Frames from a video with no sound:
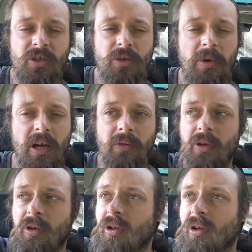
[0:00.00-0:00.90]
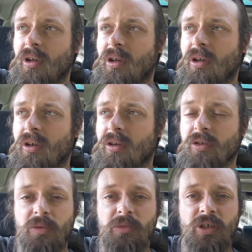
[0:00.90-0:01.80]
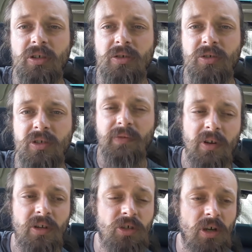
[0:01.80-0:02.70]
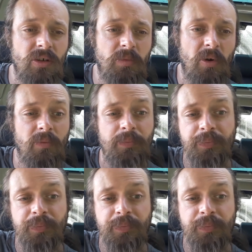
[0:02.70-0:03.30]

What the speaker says: £2, because the machine doesn't give any change. But